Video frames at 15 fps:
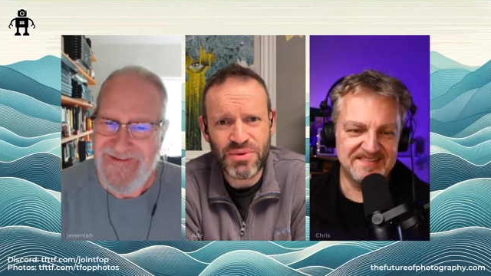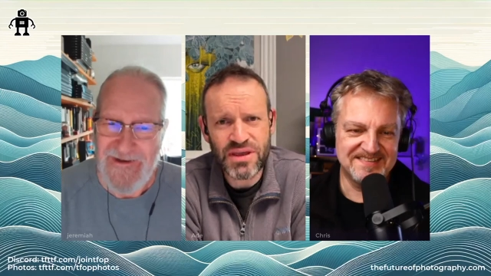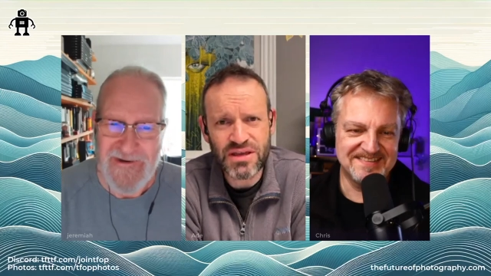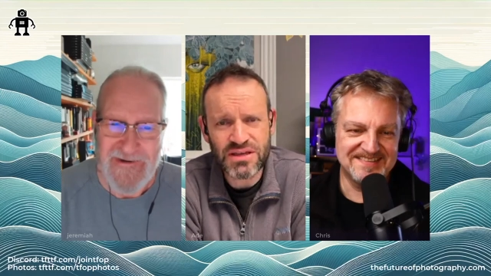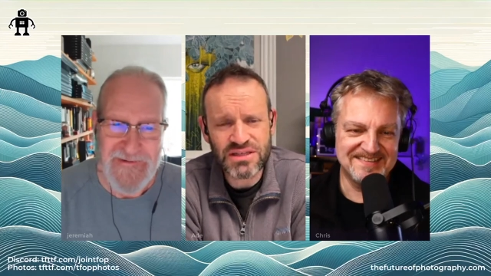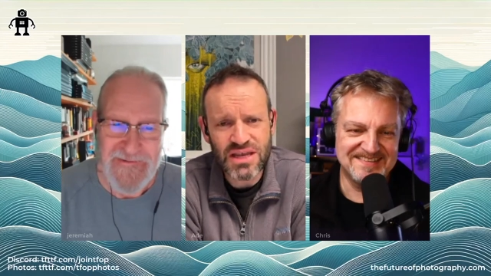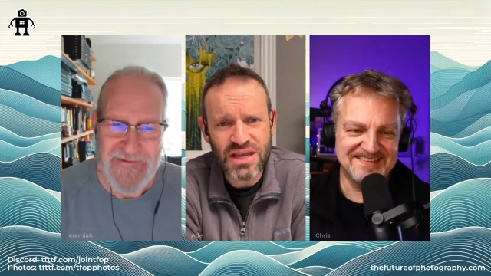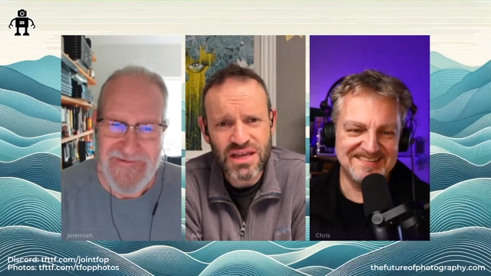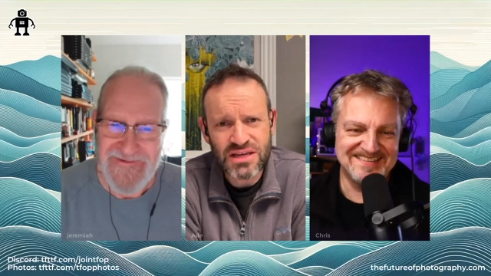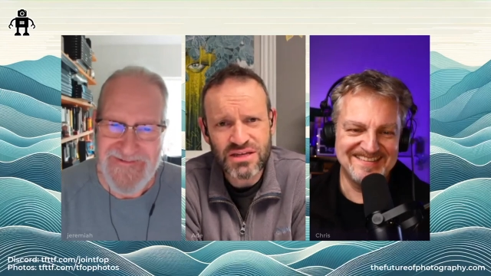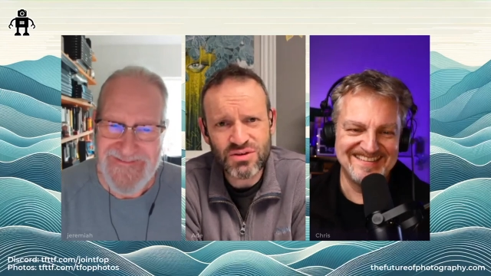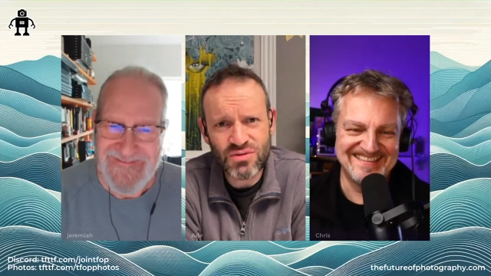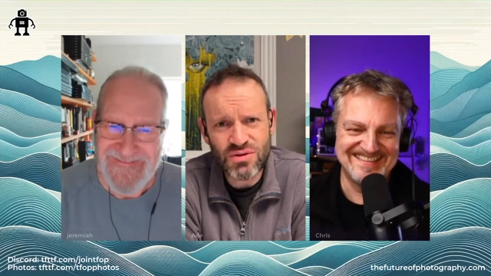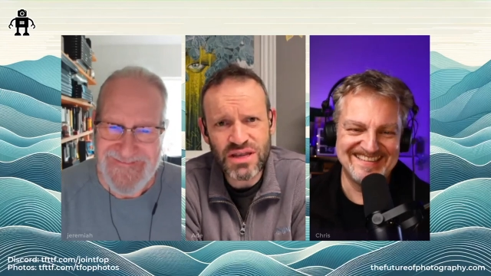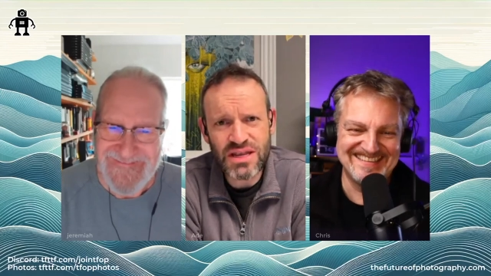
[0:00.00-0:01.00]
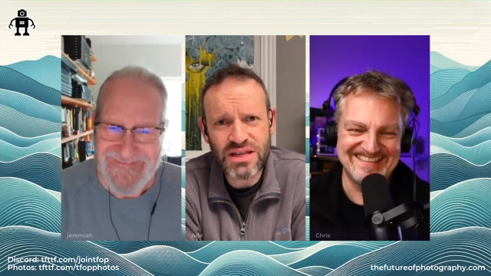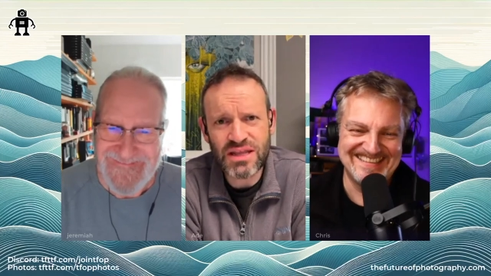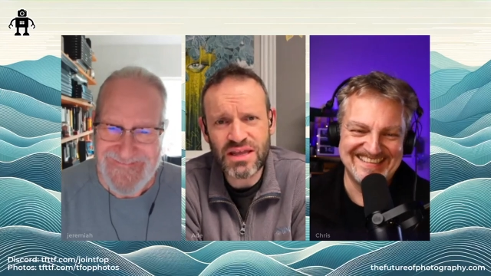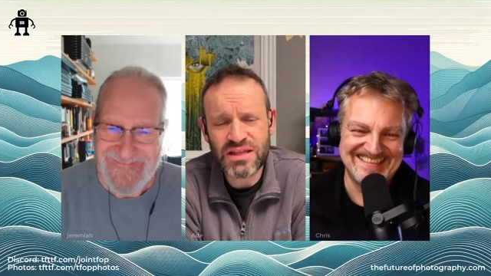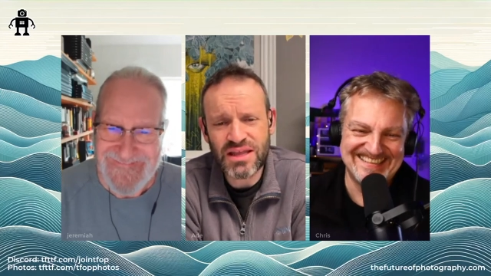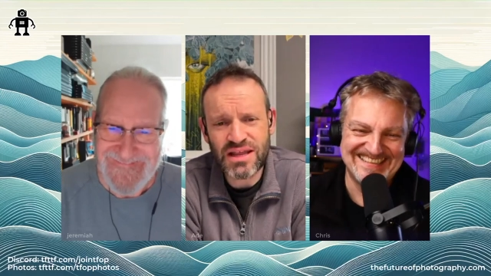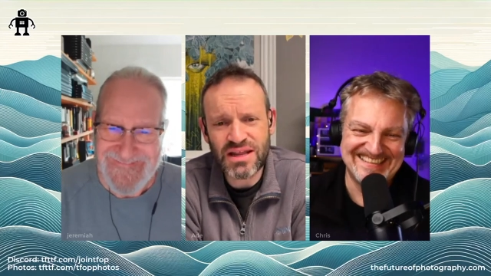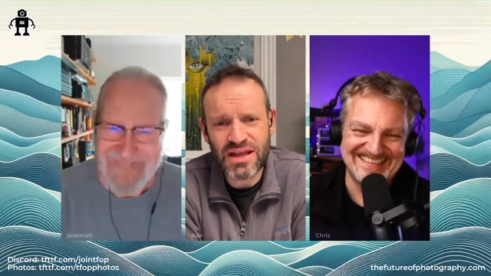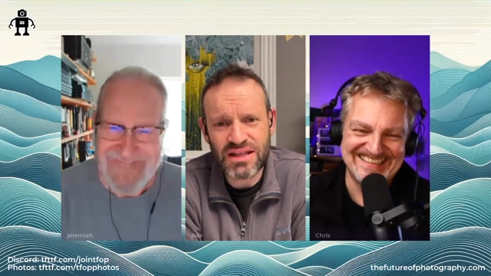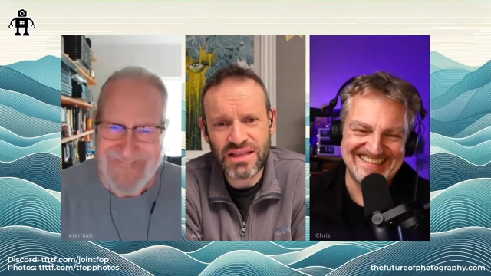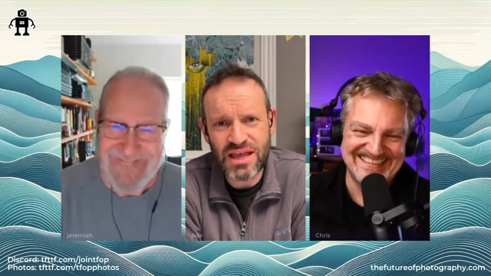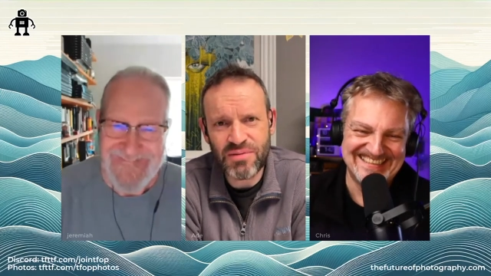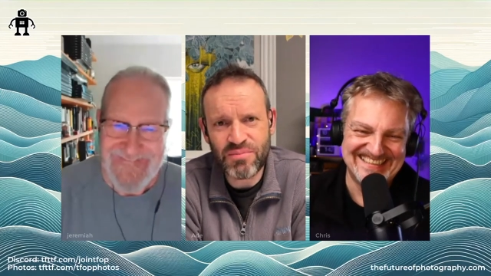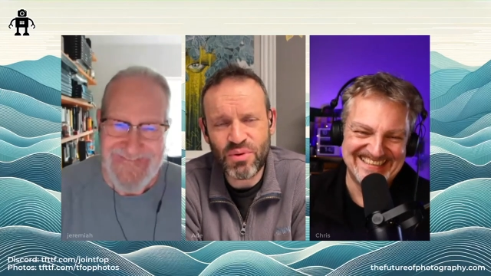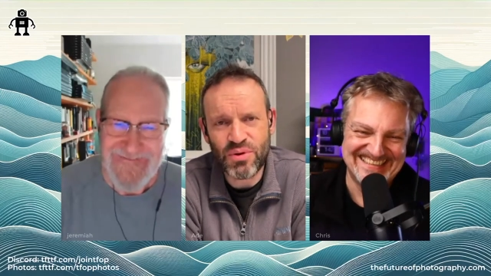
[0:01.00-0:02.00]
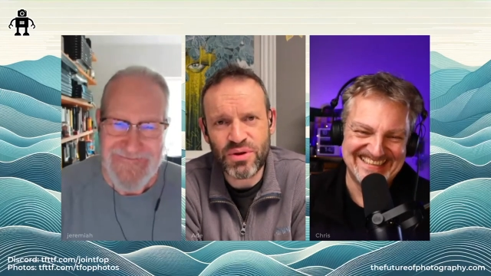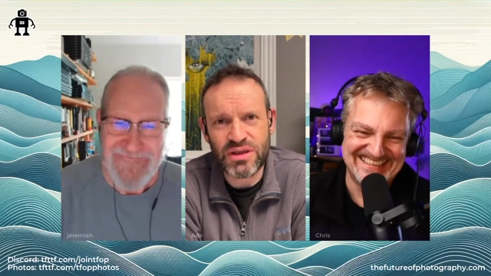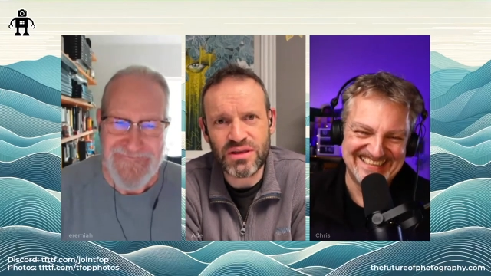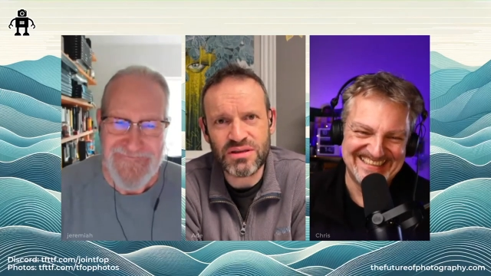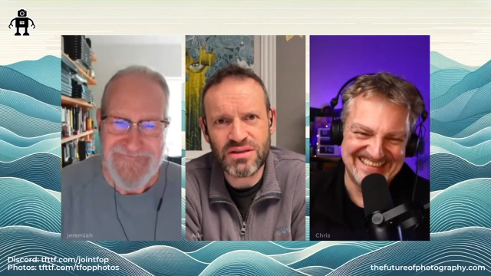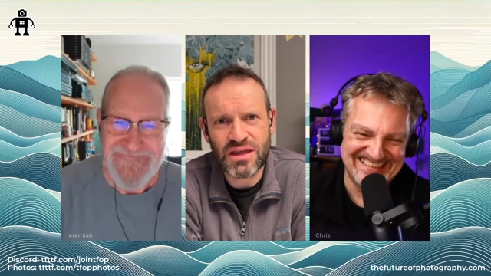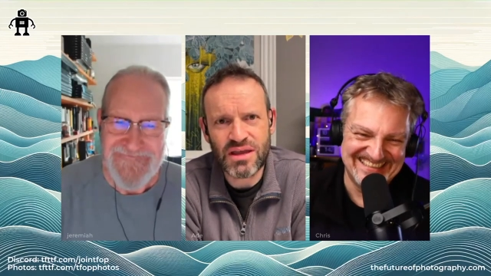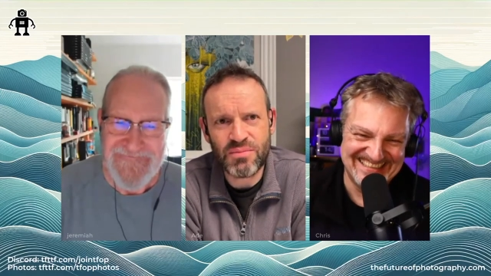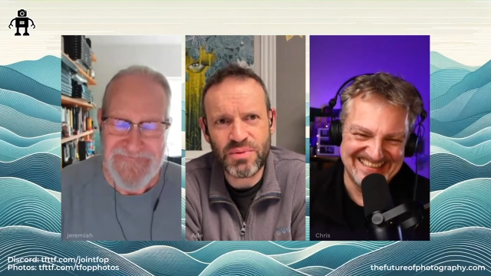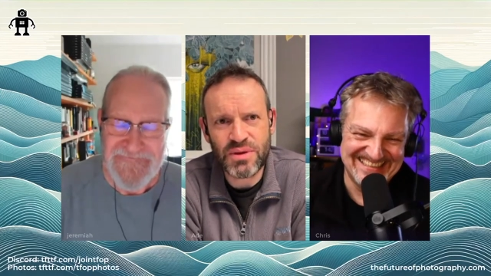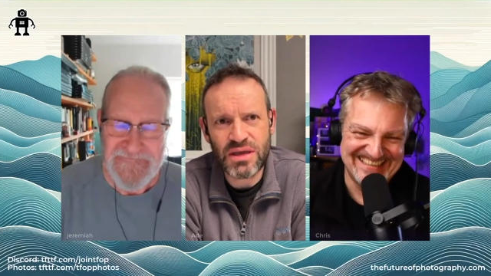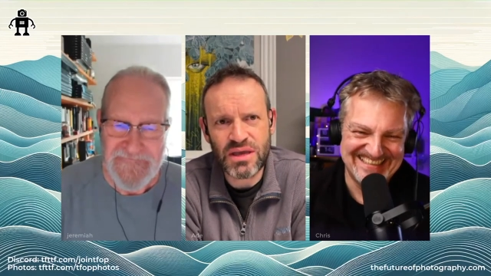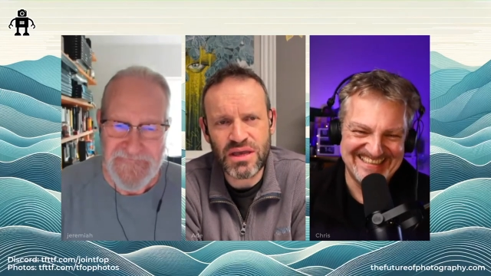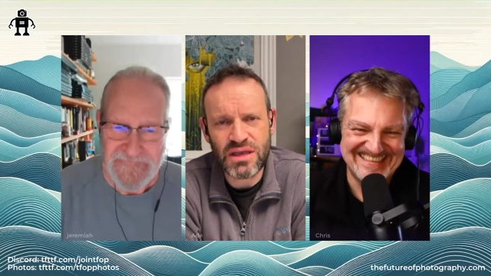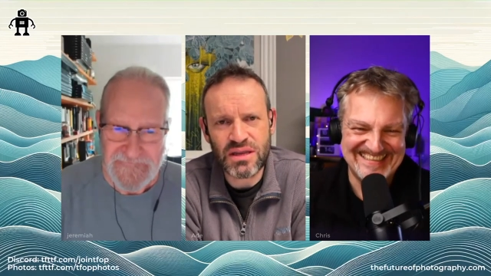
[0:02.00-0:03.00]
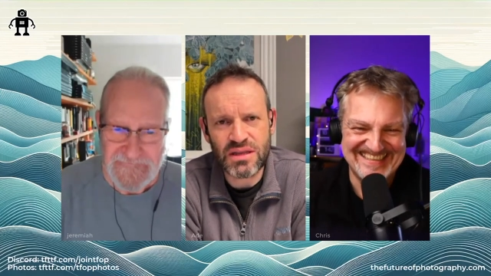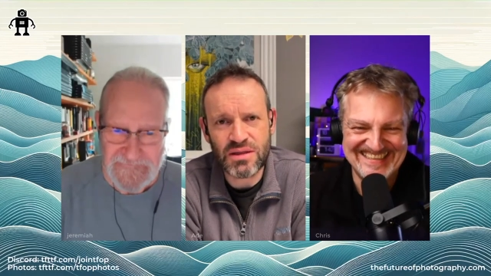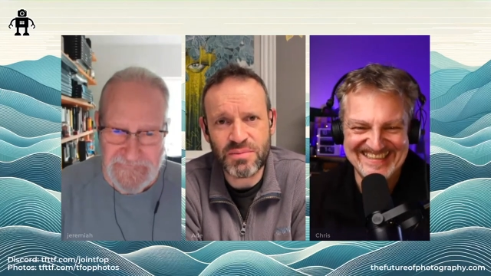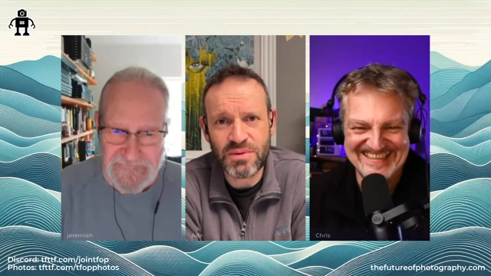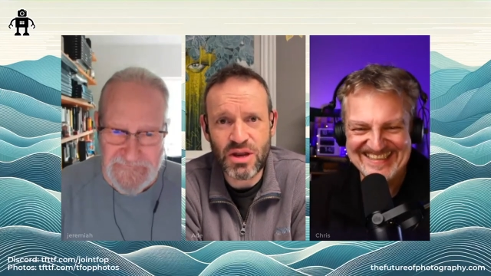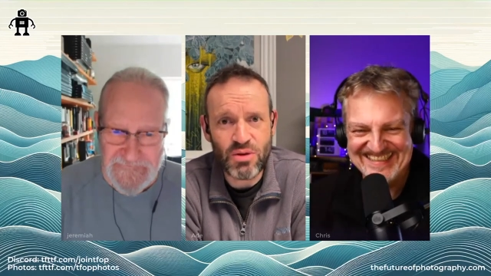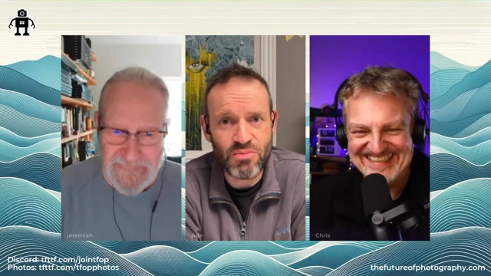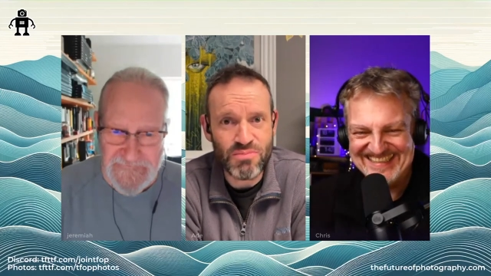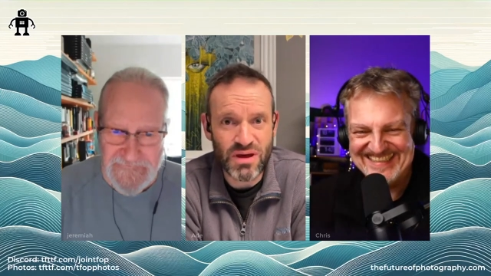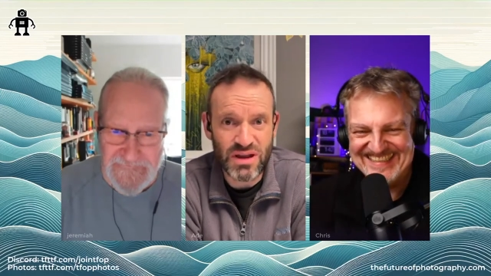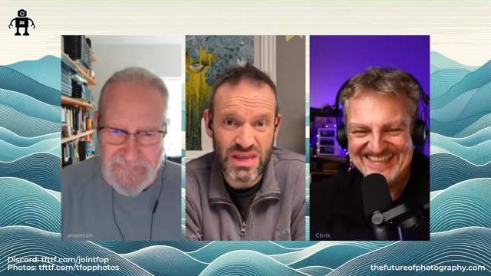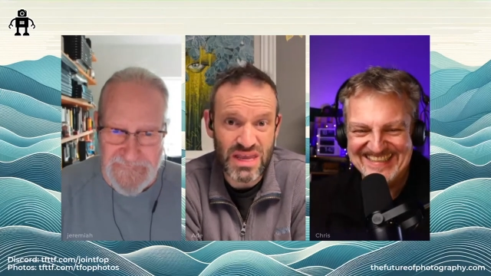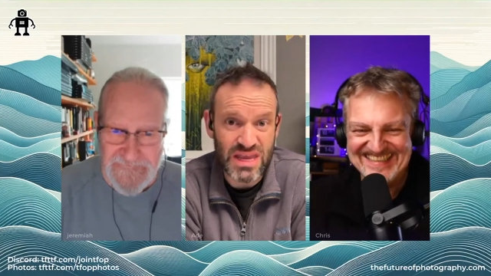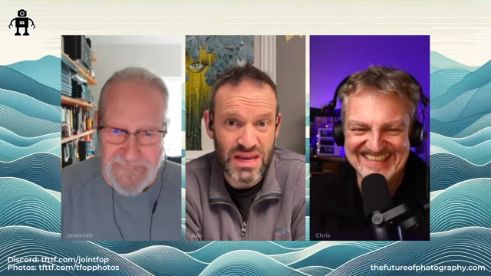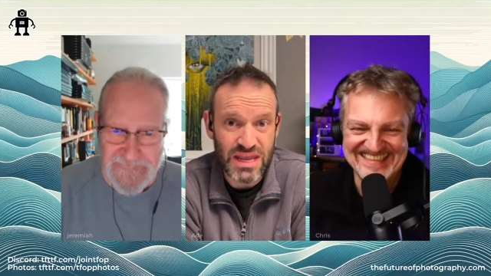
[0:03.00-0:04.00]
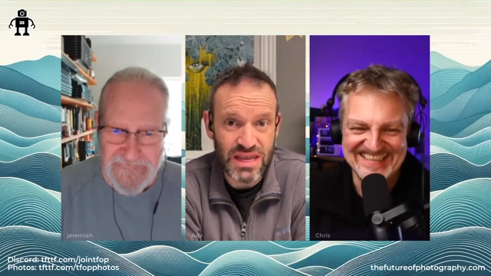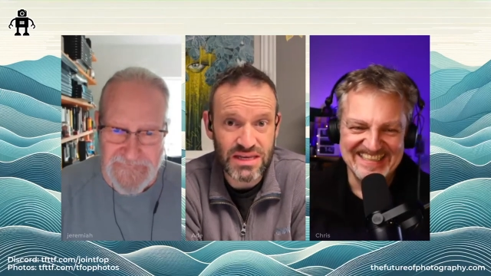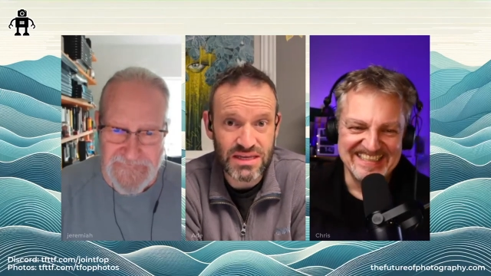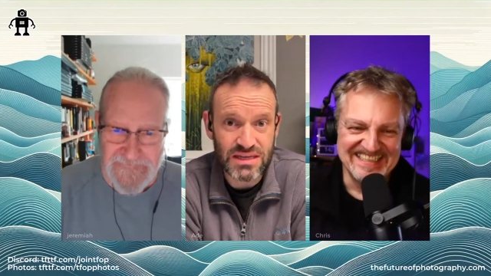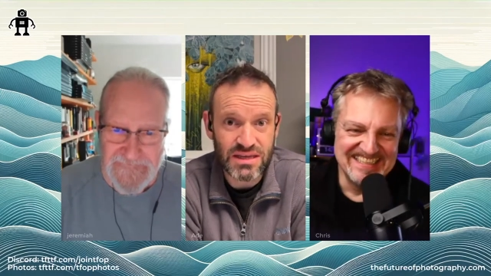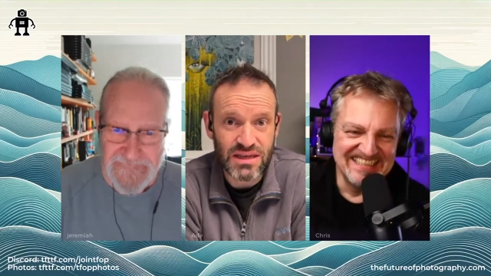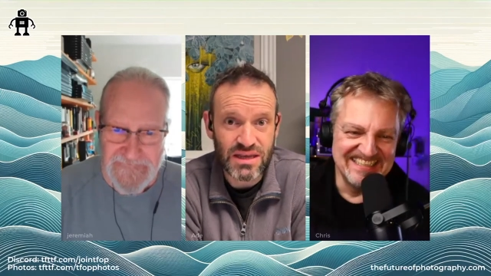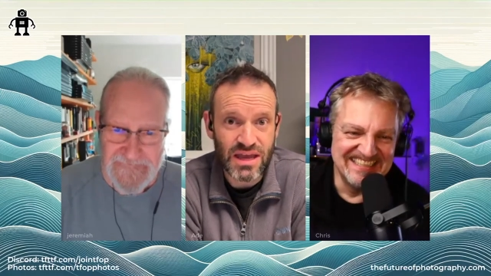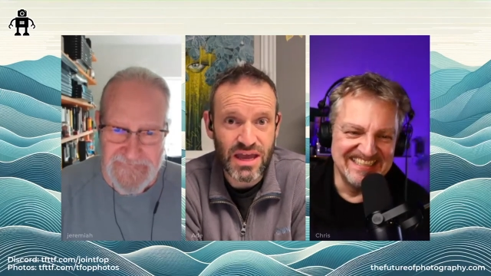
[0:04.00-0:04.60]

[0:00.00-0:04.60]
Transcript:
Speaker 1: Because surely they're, they're, at that point there'll be there'll be no money in it,